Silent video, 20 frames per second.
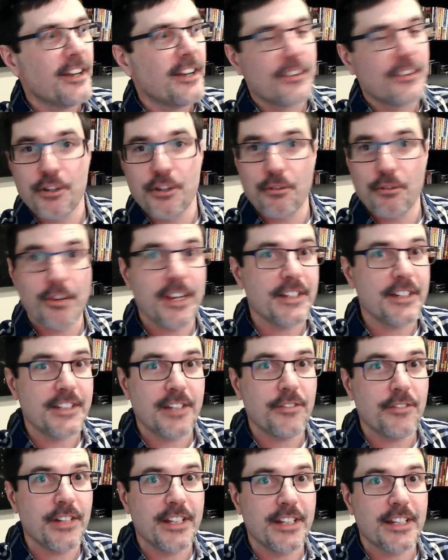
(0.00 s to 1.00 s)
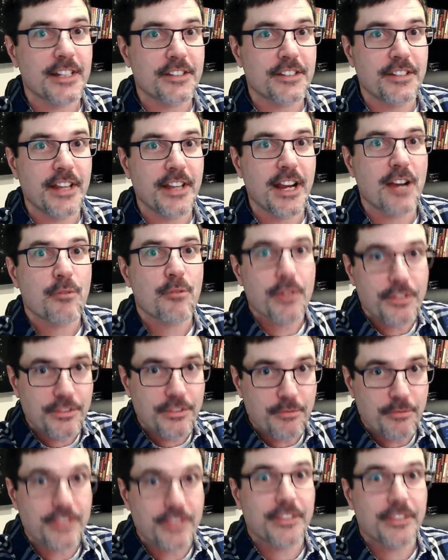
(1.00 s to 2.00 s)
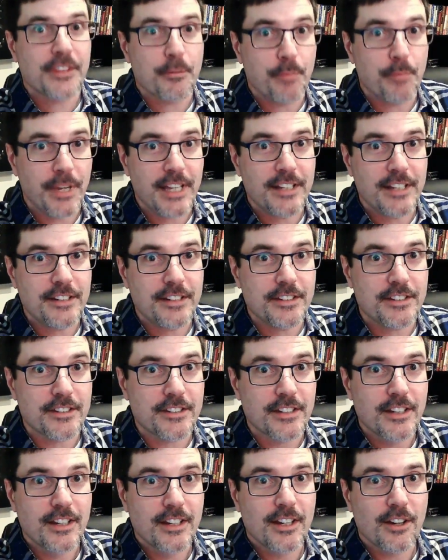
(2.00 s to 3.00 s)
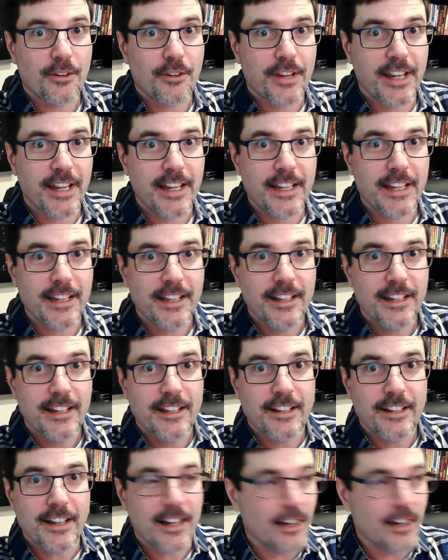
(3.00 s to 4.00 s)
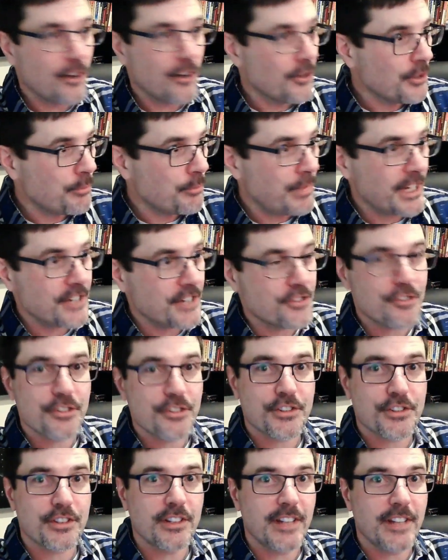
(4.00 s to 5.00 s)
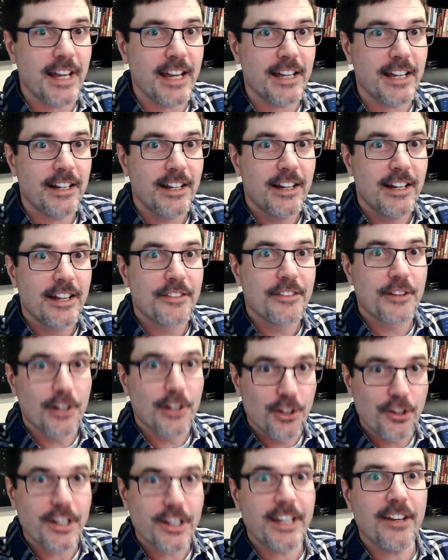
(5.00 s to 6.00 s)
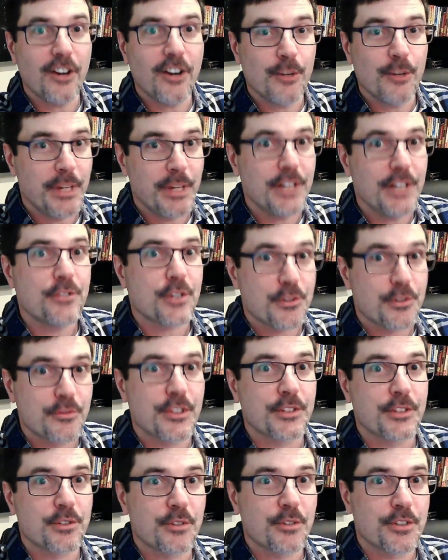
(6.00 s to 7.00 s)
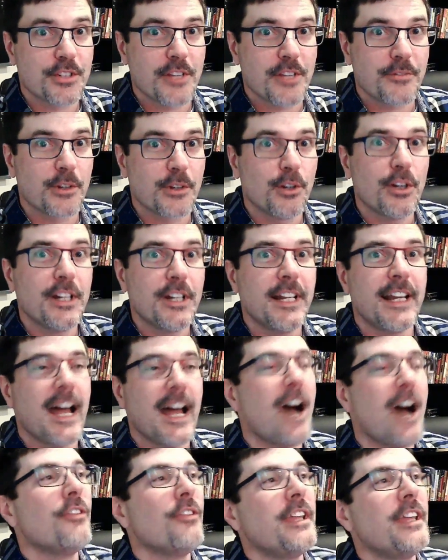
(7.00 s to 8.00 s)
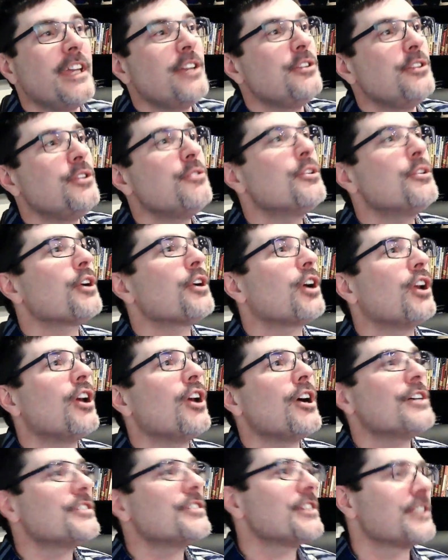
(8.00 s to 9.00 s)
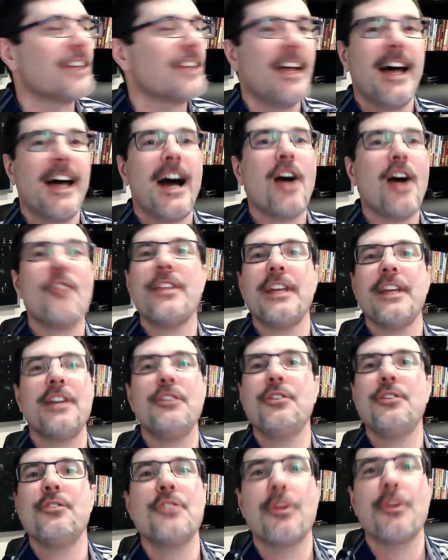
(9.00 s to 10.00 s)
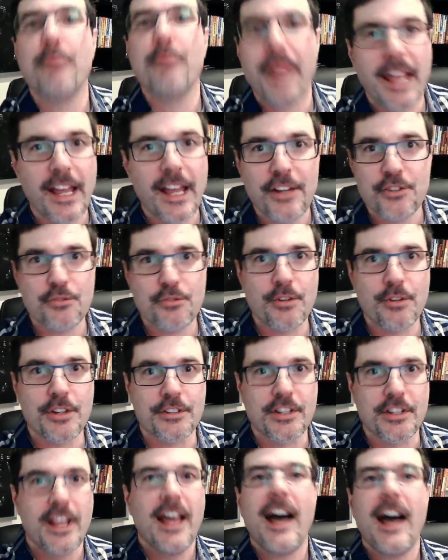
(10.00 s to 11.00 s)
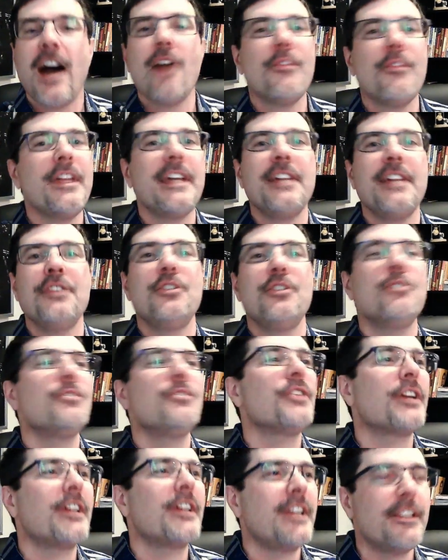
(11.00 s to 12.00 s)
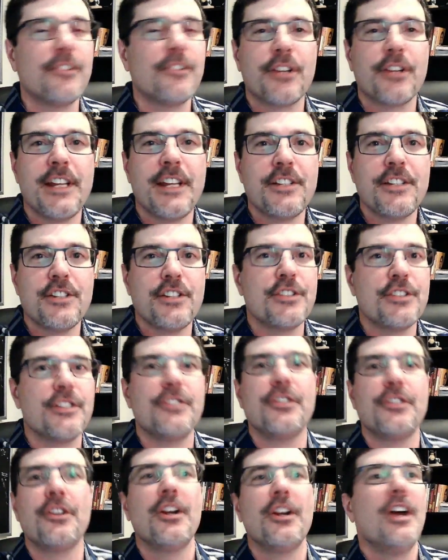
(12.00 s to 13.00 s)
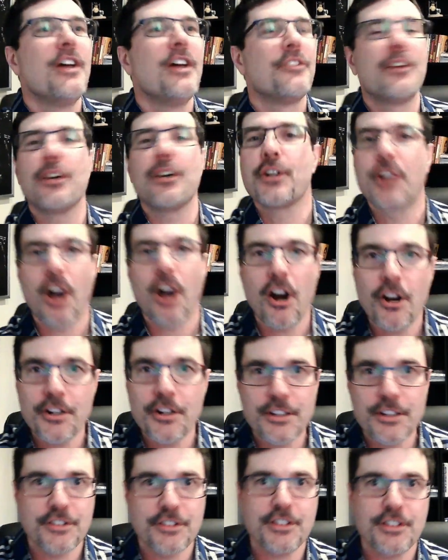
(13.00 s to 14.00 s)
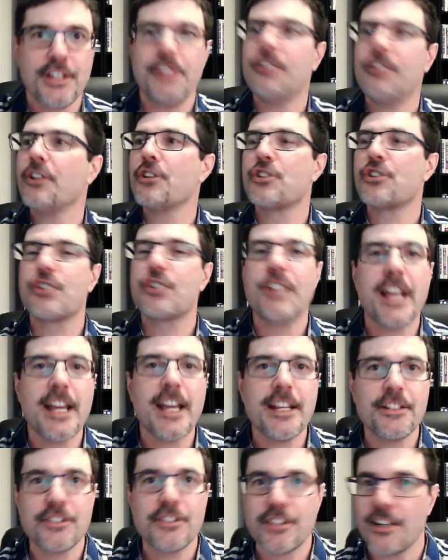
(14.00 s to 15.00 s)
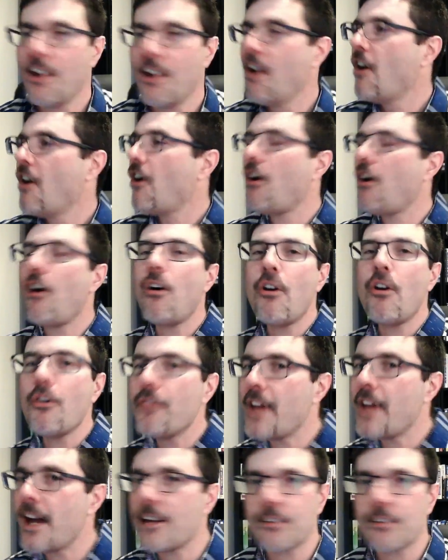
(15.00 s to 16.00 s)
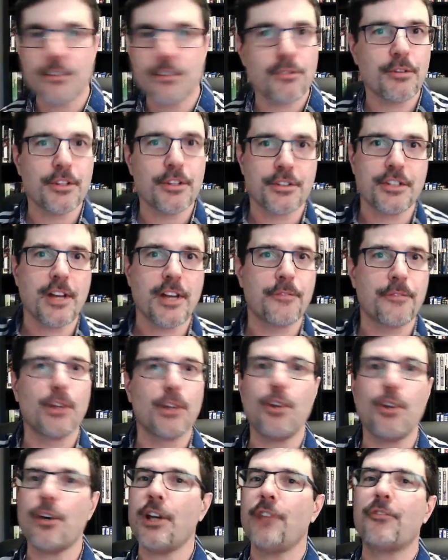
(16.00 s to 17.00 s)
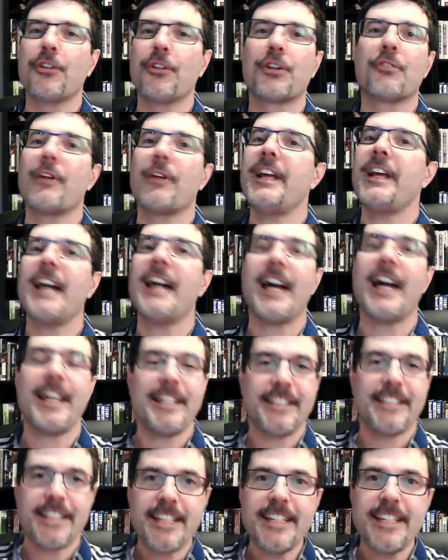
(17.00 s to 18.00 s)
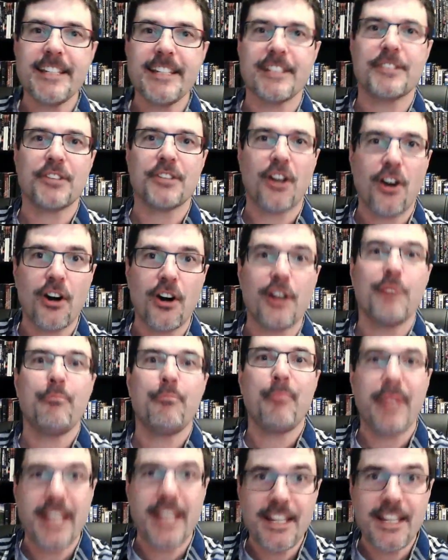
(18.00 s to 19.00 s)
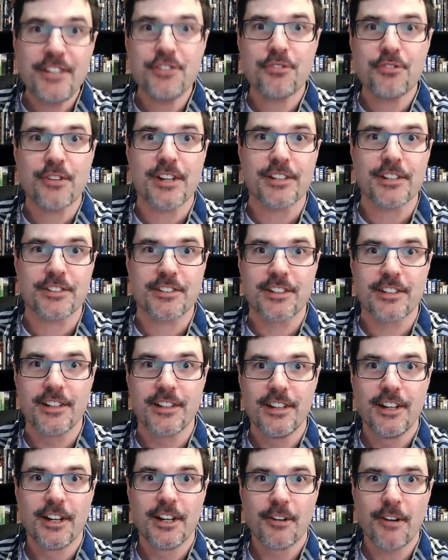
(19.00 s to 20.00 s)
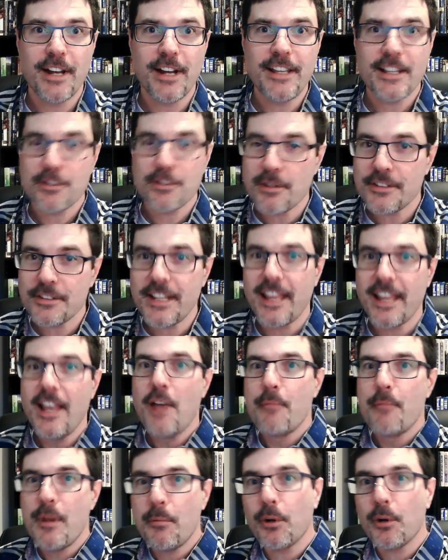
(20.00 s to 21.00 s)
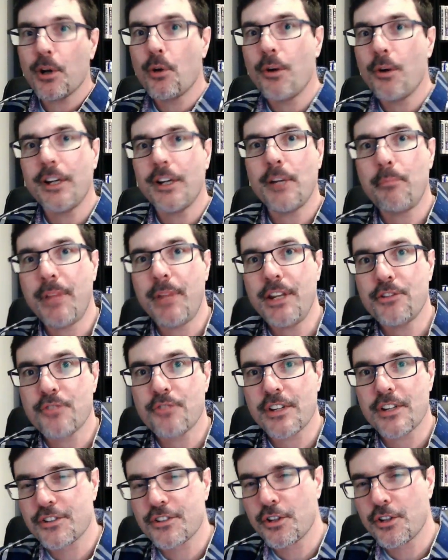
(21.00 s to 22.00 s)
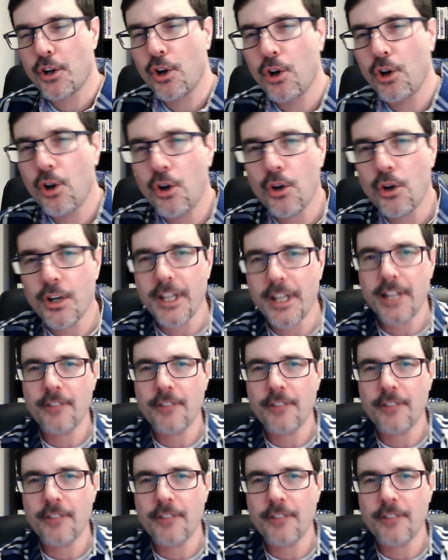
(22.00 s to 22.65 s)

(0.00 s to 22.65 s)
creativity that's there with the pins, okay? All the pictures and that. They're looking on Pinterest for this sort of stuff. They're looking at how they can do their closets, how they can do their pantries, how they can do their kitchens and their gardens and their sheds and all that sort of stuff. They're looking for great ideas on Pinterest, right? That's why I say people are going to Pinterest and they're looking